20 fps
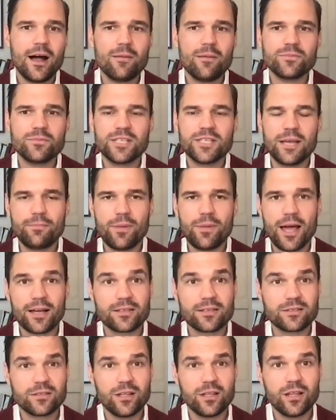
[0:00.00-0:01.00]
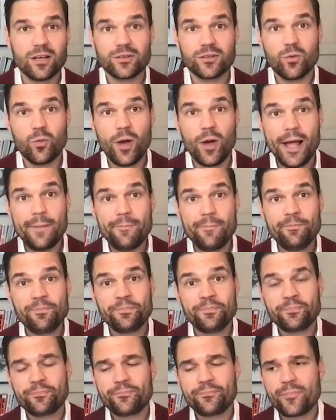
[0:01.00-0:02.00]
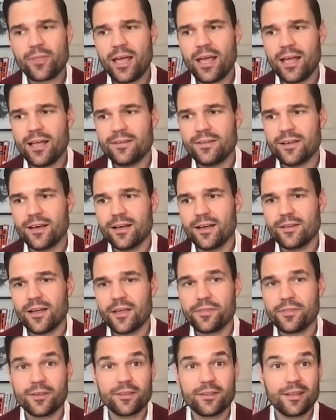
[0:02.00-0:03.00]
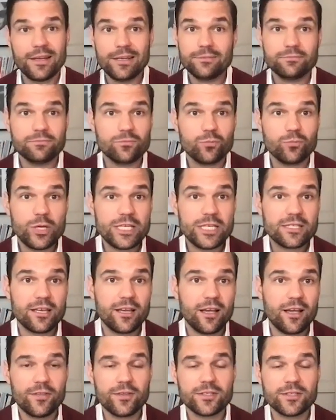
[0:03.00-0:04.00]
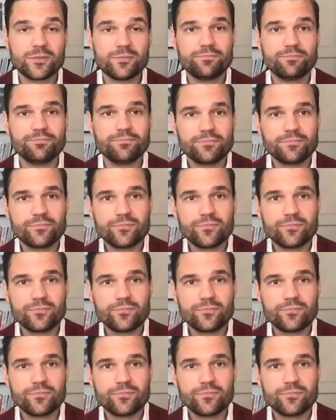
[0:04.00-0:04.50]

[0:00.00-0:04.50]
setbacks along the way, and nothing that we say on this